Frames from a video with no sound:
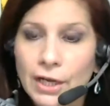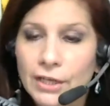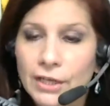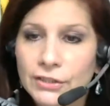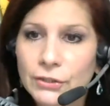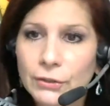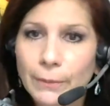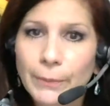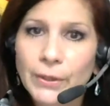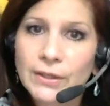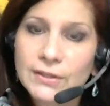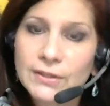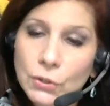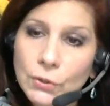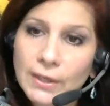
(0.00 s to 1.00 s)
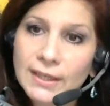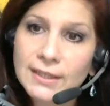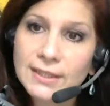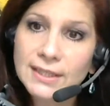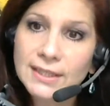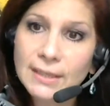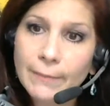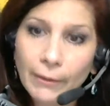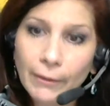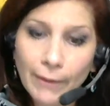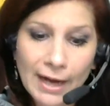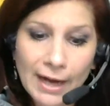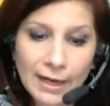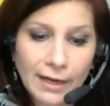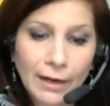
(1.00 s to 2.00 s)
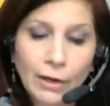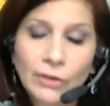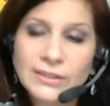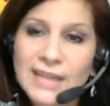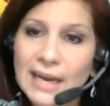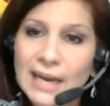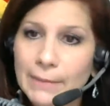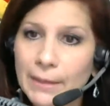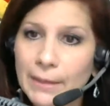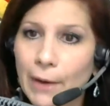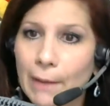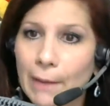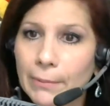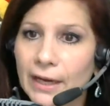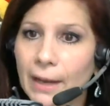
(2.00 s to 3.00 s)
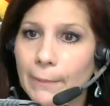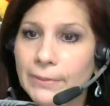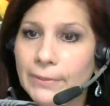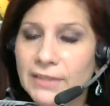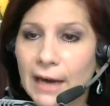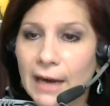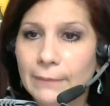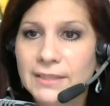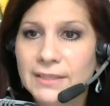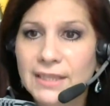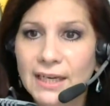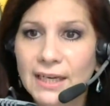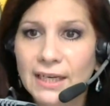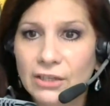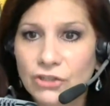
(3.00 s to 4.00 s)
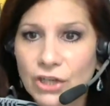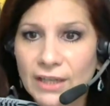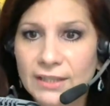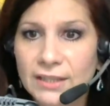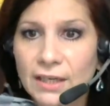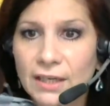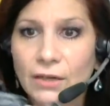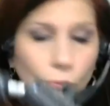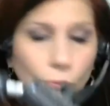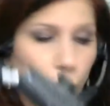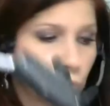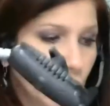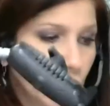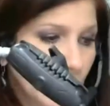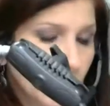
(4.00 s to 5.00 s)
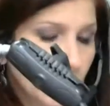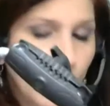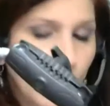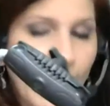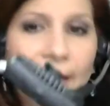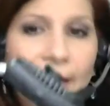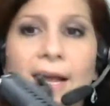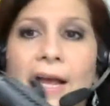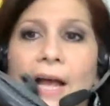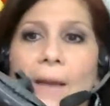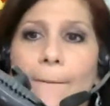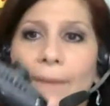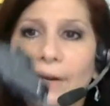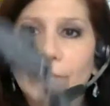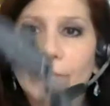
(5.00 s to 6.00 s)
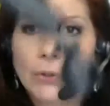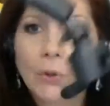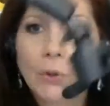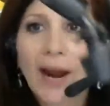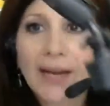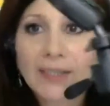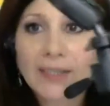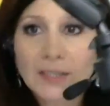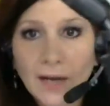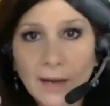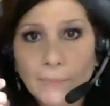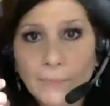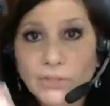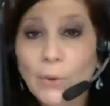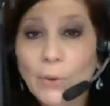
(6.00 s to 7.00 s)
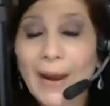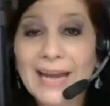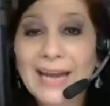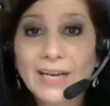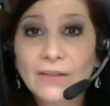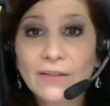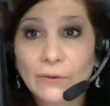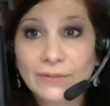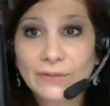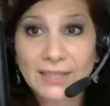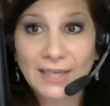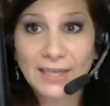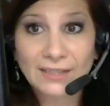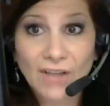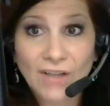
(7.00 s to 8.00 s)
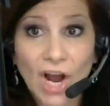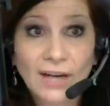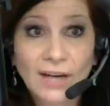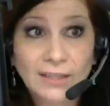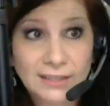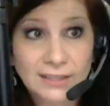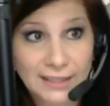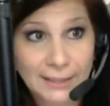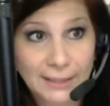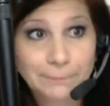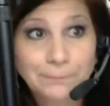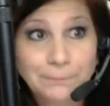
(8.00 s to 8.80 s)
to the book so you can see my writing. It'll take me probably a couple times to get it adjusted just right. But if you guys do any of those things, honestly,